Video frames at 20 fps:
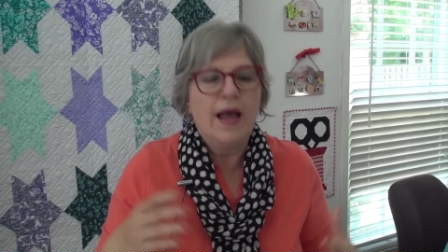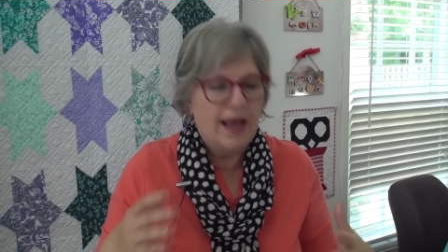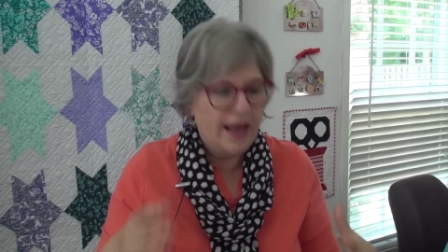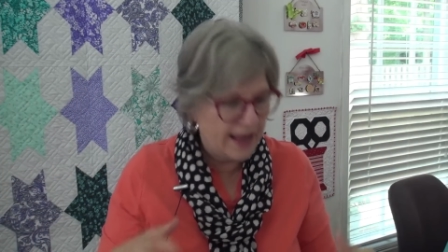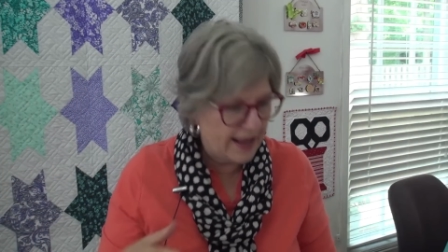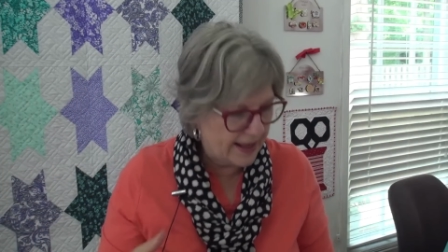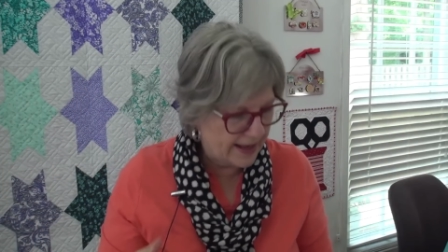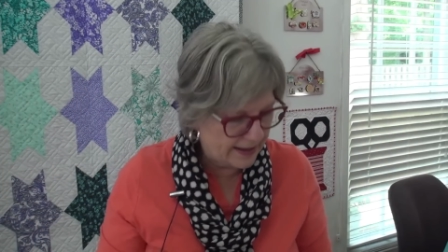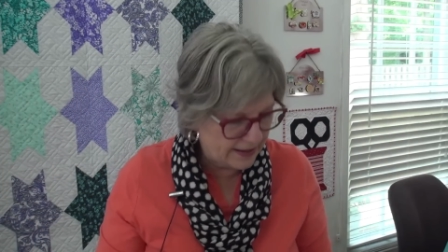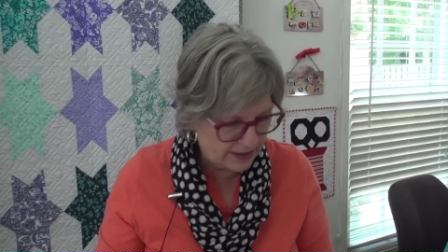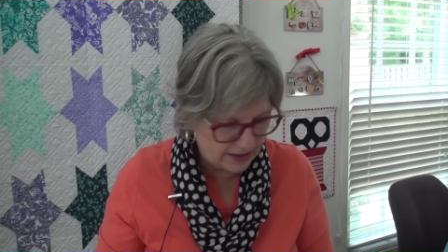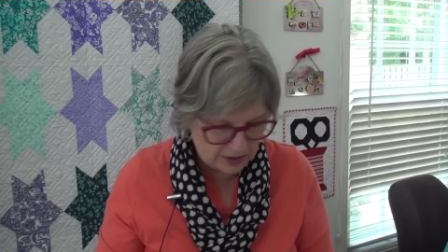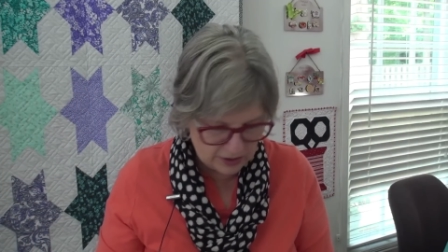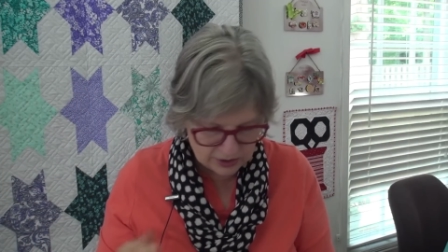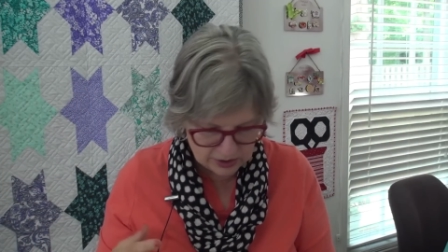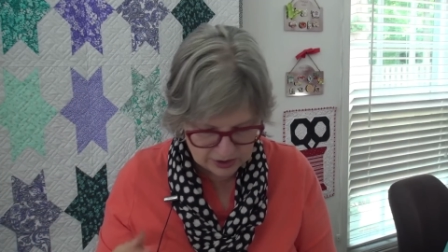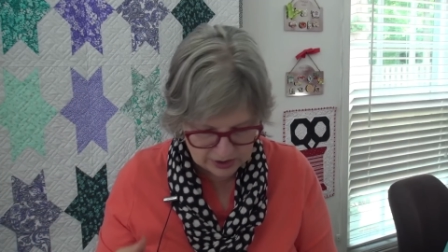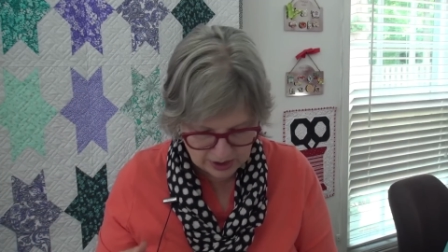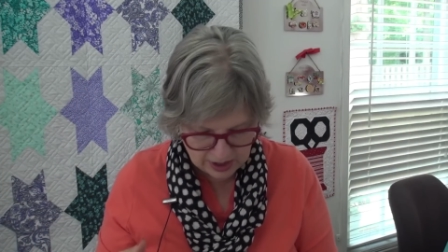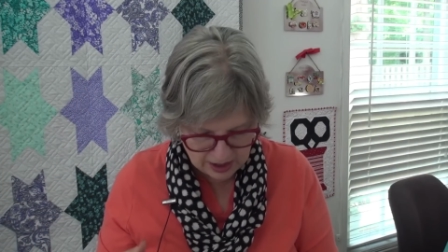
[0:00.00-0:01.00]
and
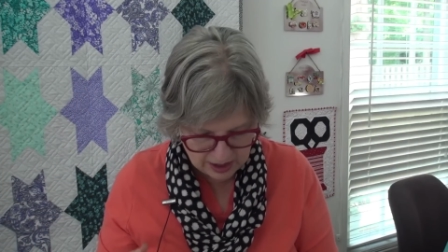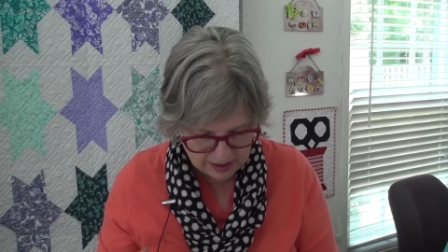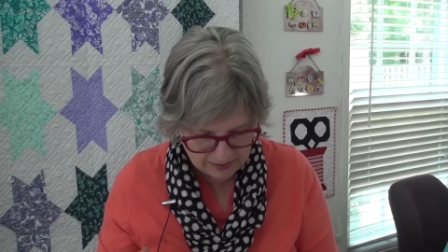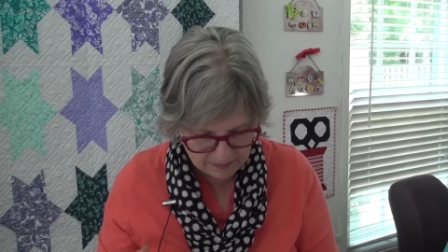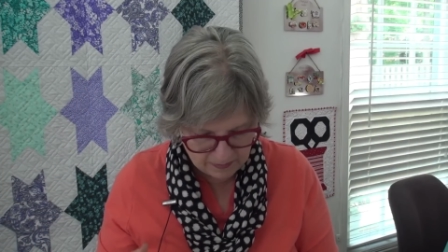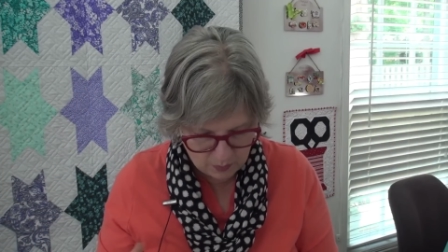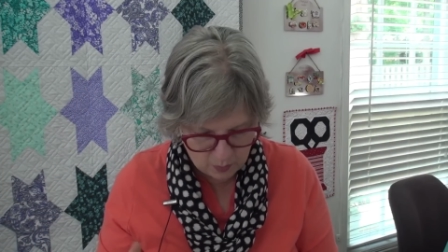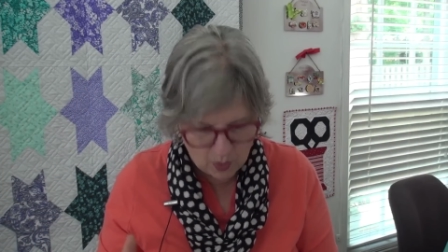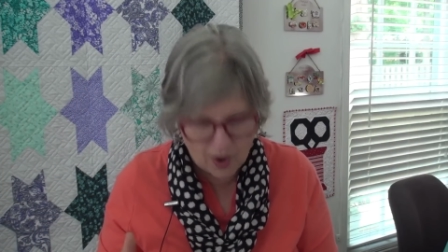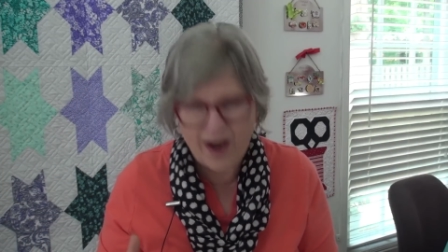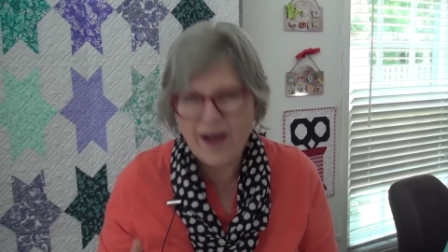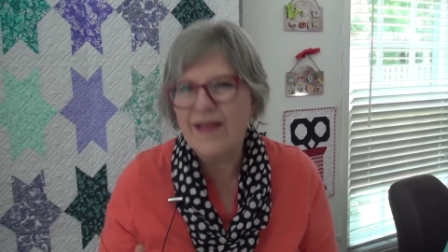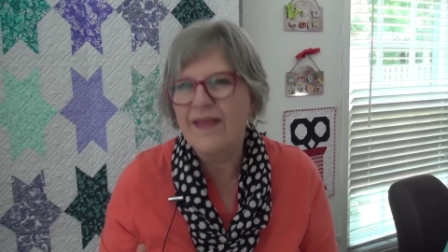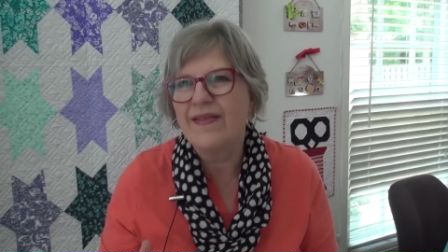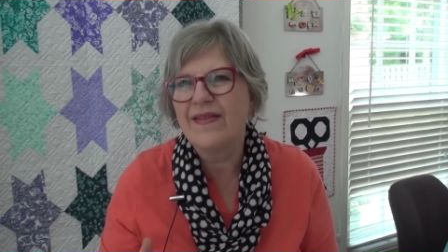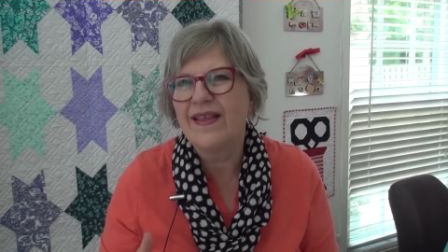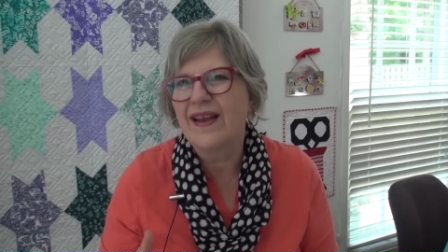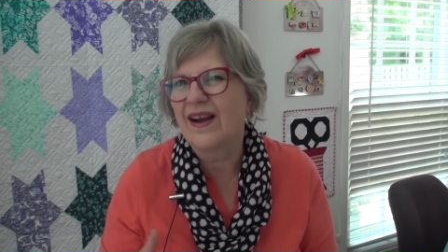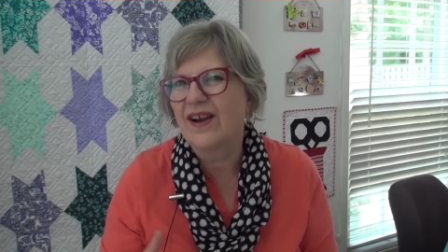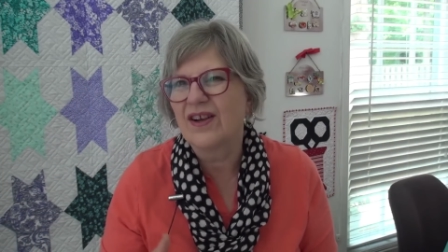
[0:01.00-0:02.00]
there's um,
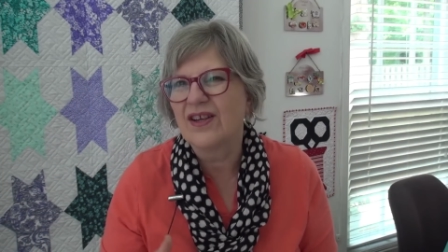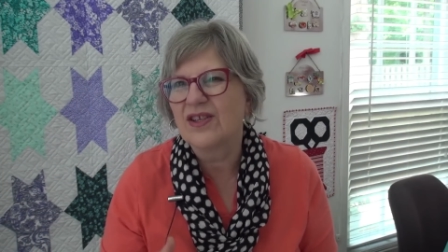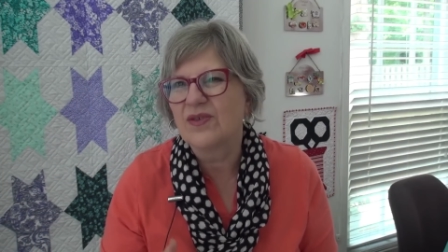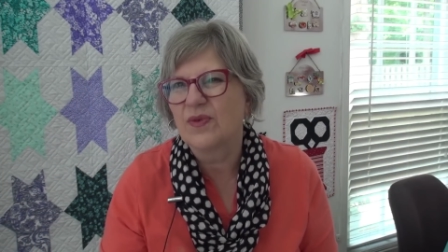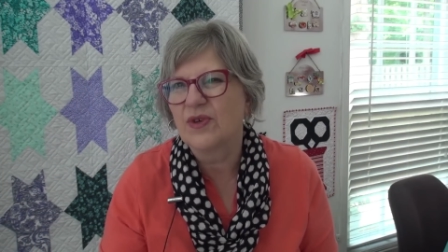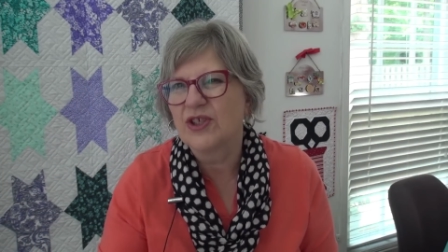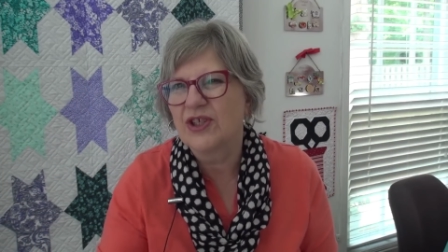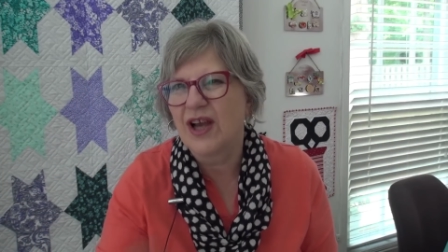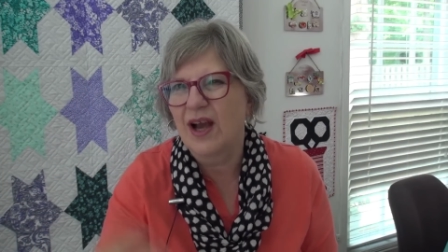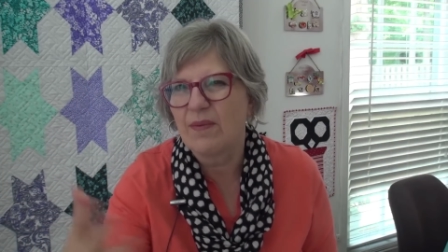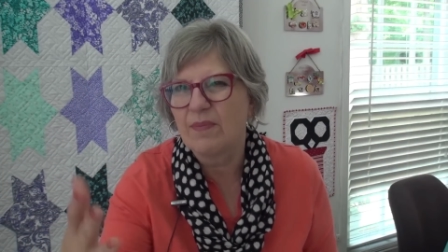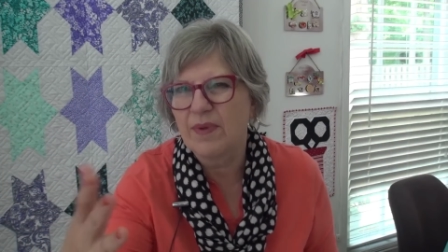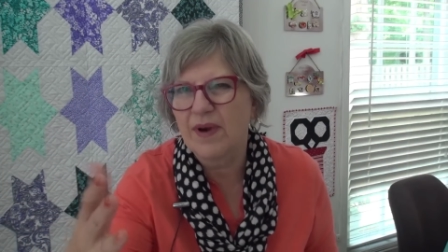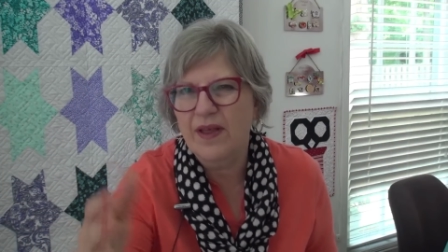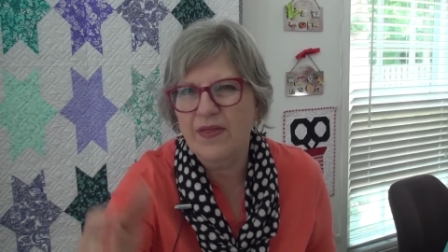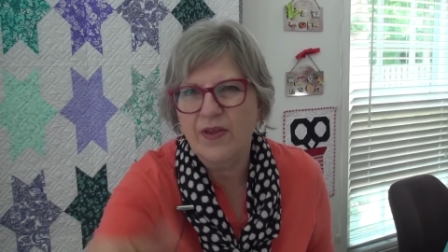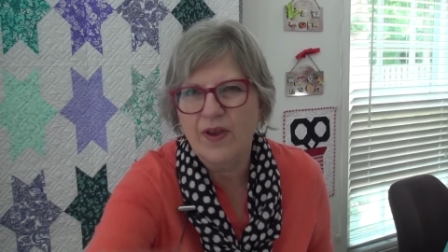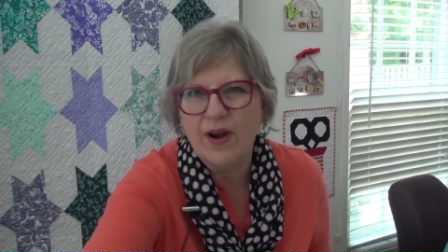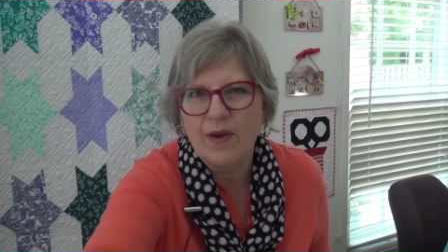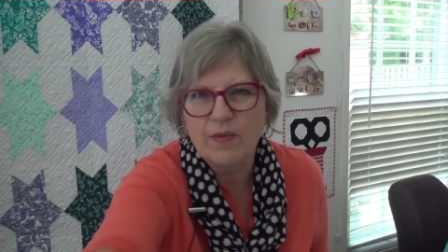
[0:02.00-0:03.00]
one that I'm going to switch out. But
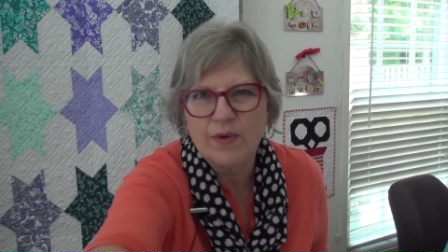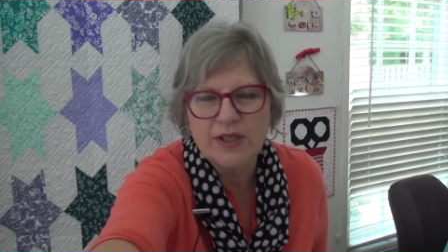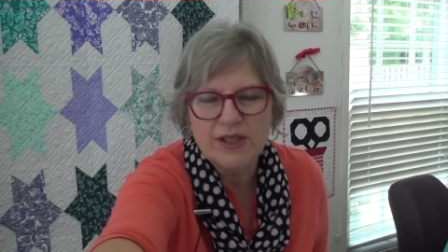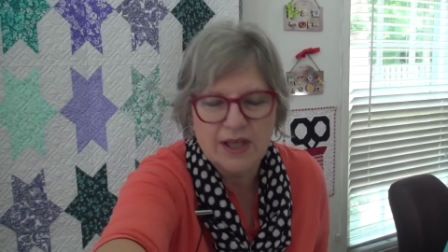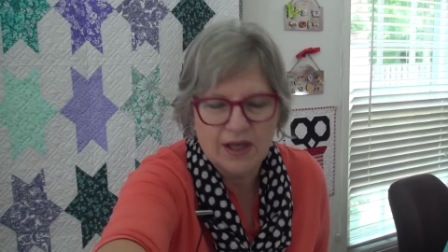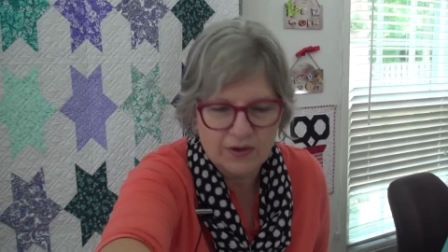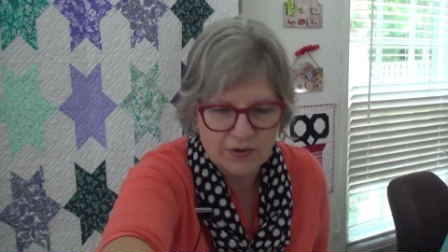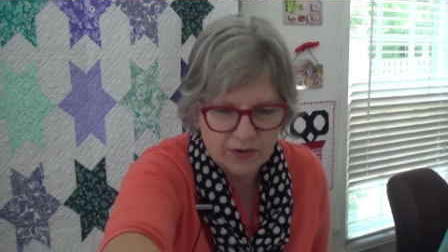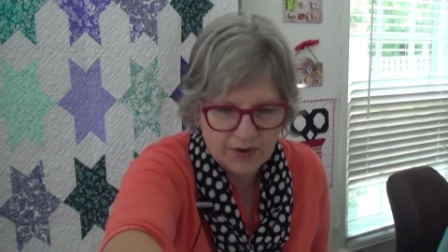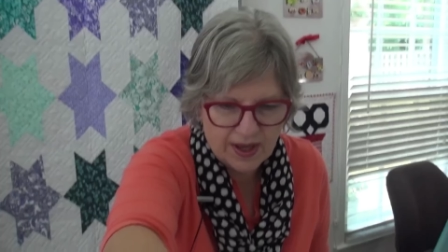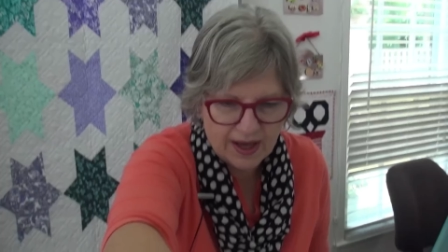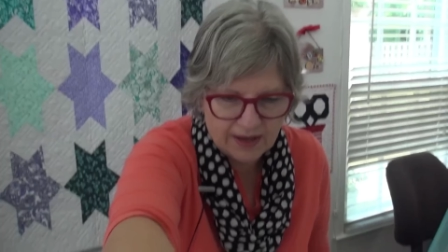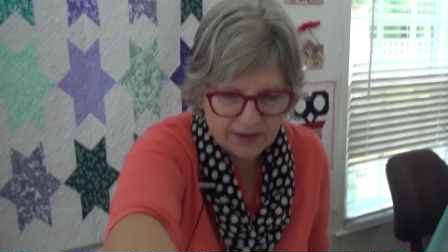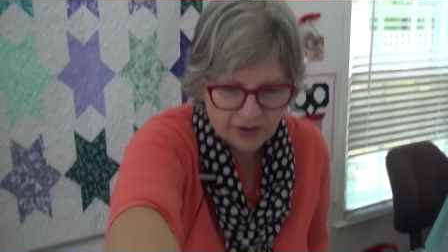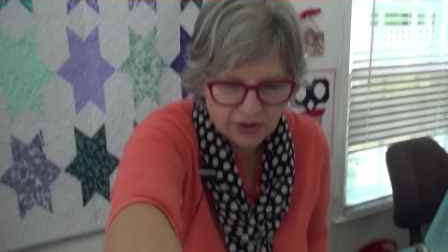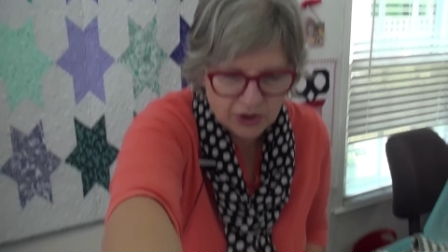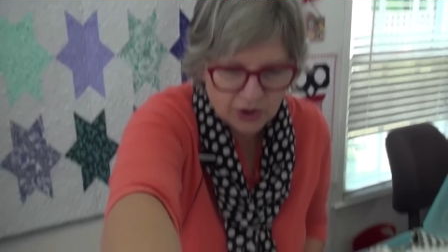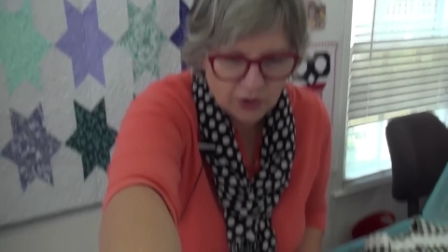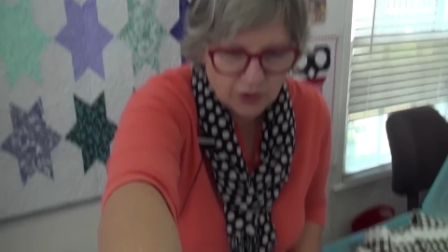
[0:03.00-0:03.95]
I thought I would tell you that, show